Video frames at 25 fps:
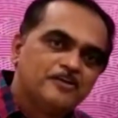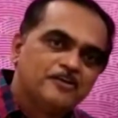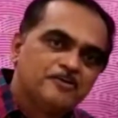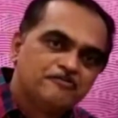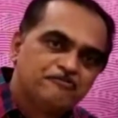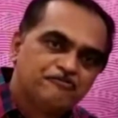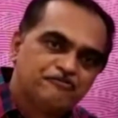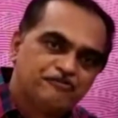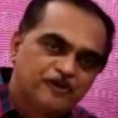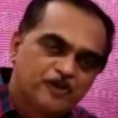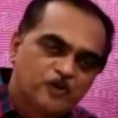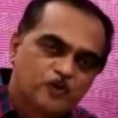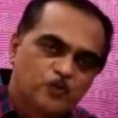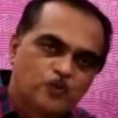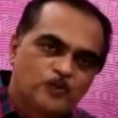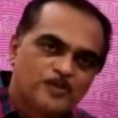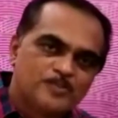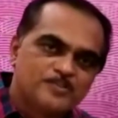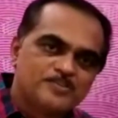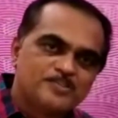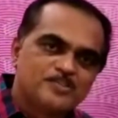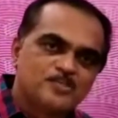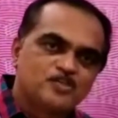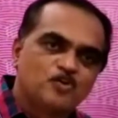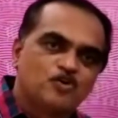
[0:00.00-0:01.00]

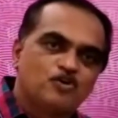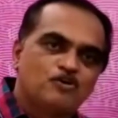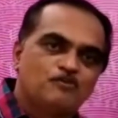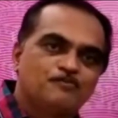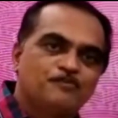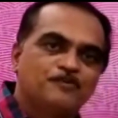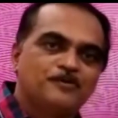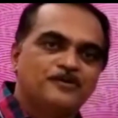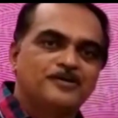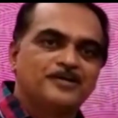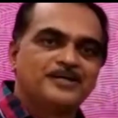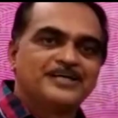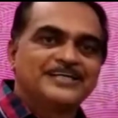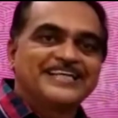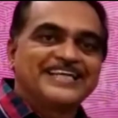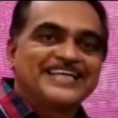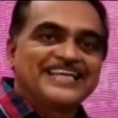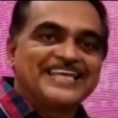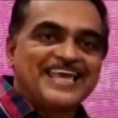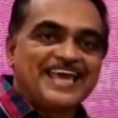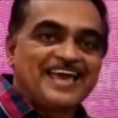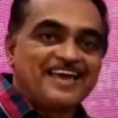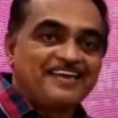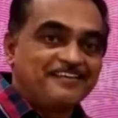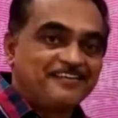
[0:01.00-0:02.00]
frequency of a
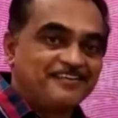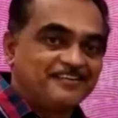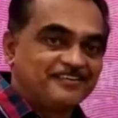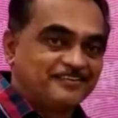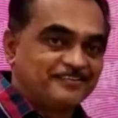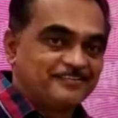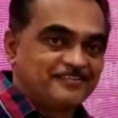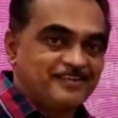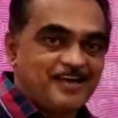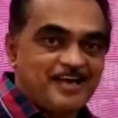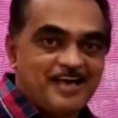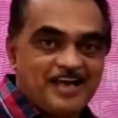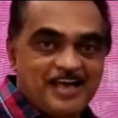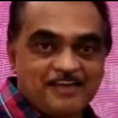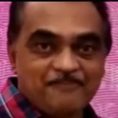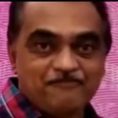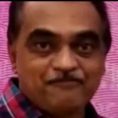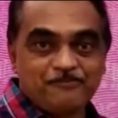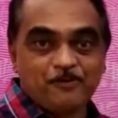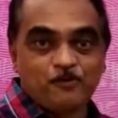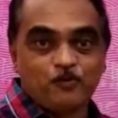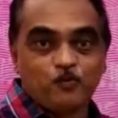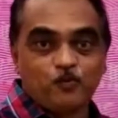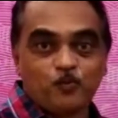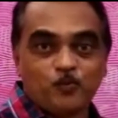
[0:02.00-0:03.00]
carrier, high
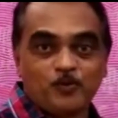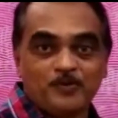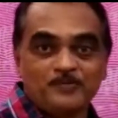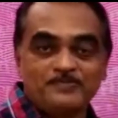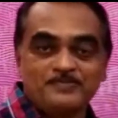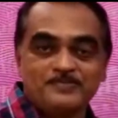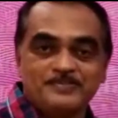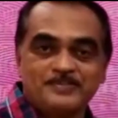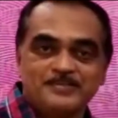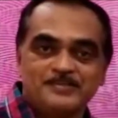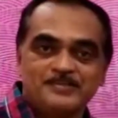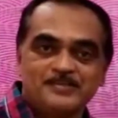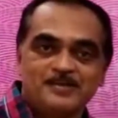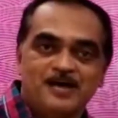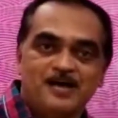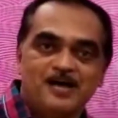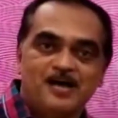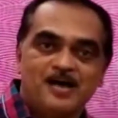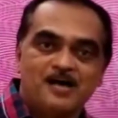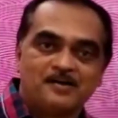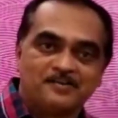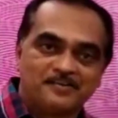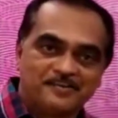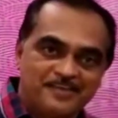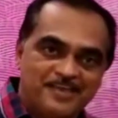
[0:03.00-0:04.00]
frequency
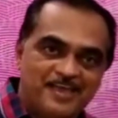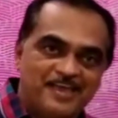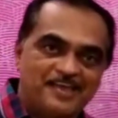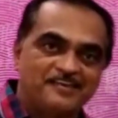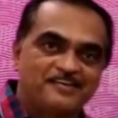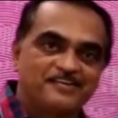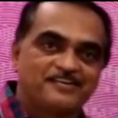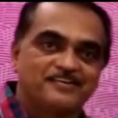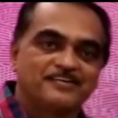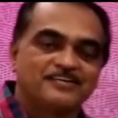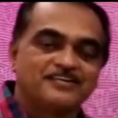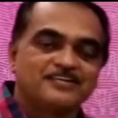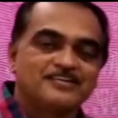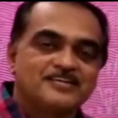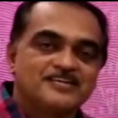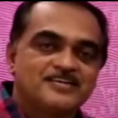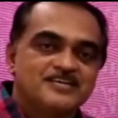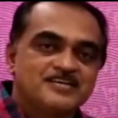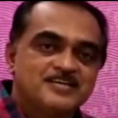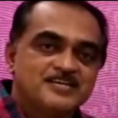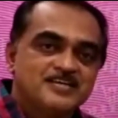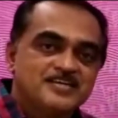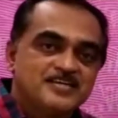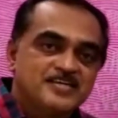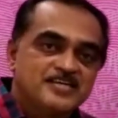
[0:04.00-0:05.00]
or carrier,
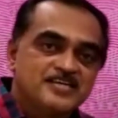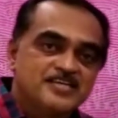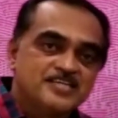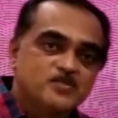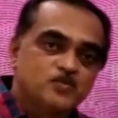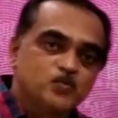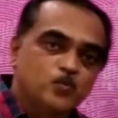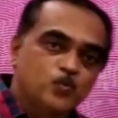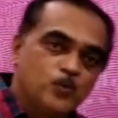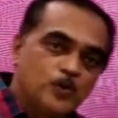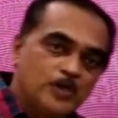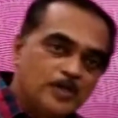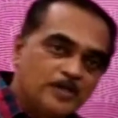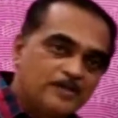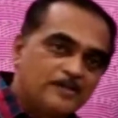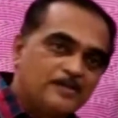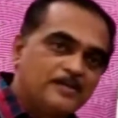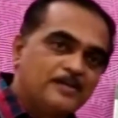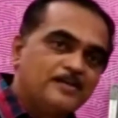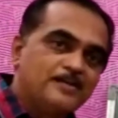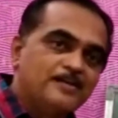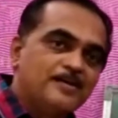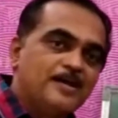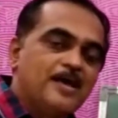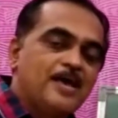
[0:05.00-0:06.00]
is
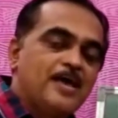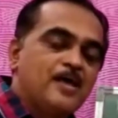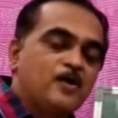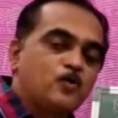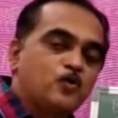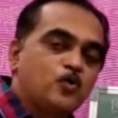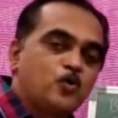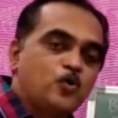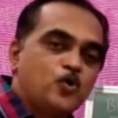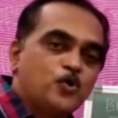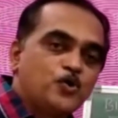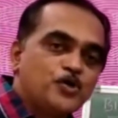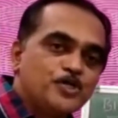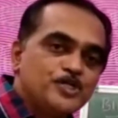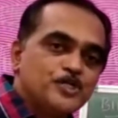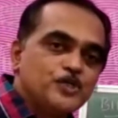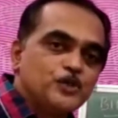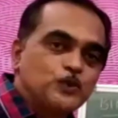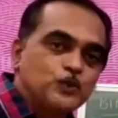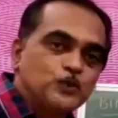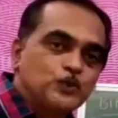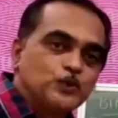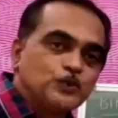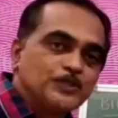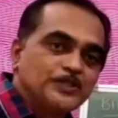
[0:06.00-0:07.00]
varied
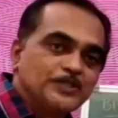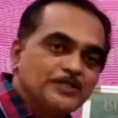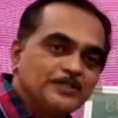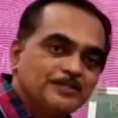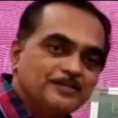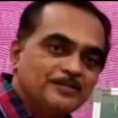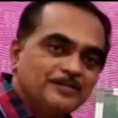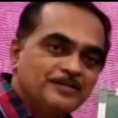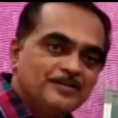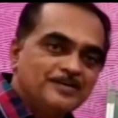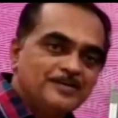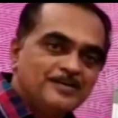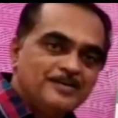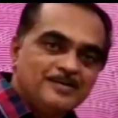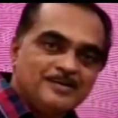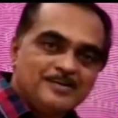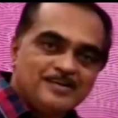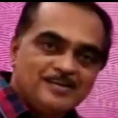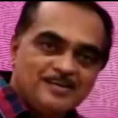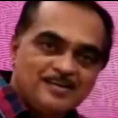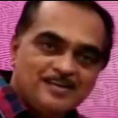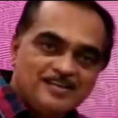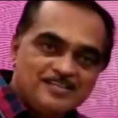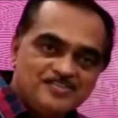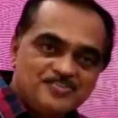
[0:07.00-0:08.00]
according to the
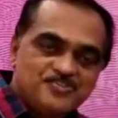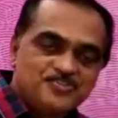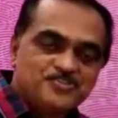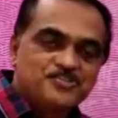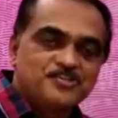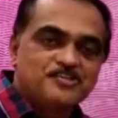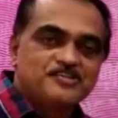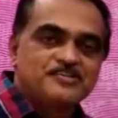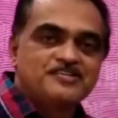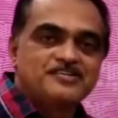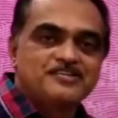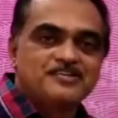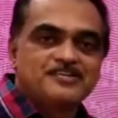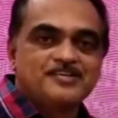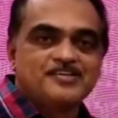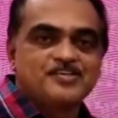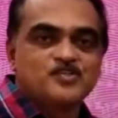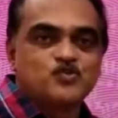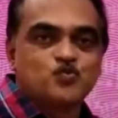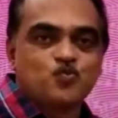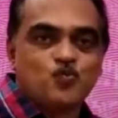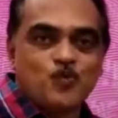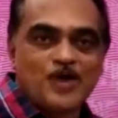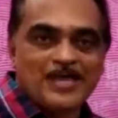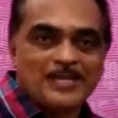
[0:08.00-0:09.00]

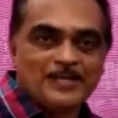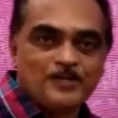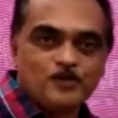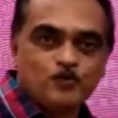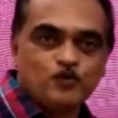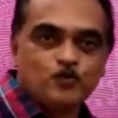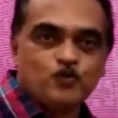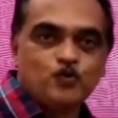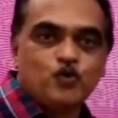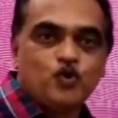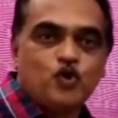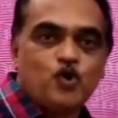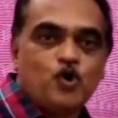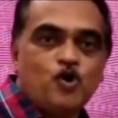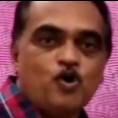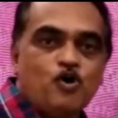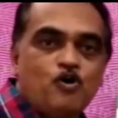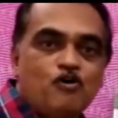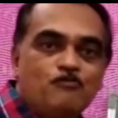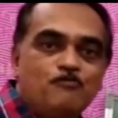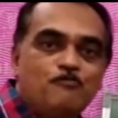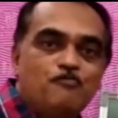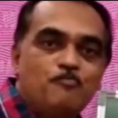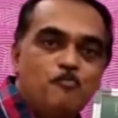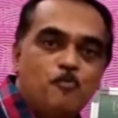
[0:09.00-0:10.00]
instantaneous value
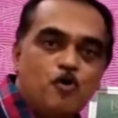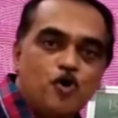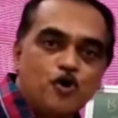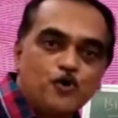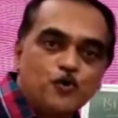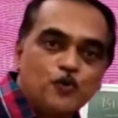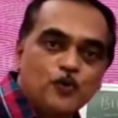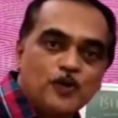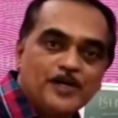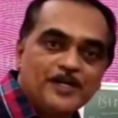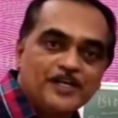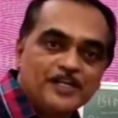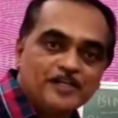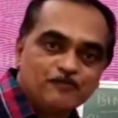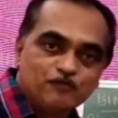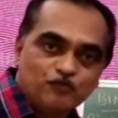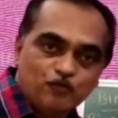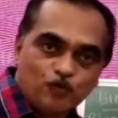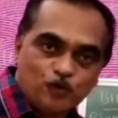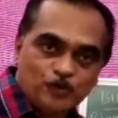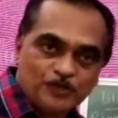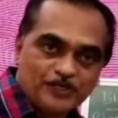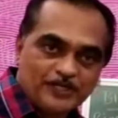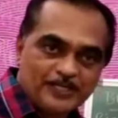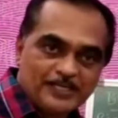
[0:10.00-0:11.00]
of modulating
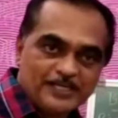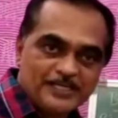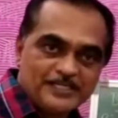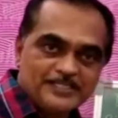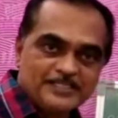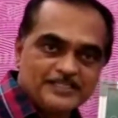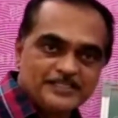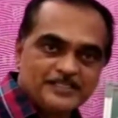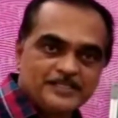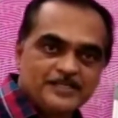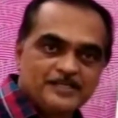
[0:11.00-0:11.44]
voltage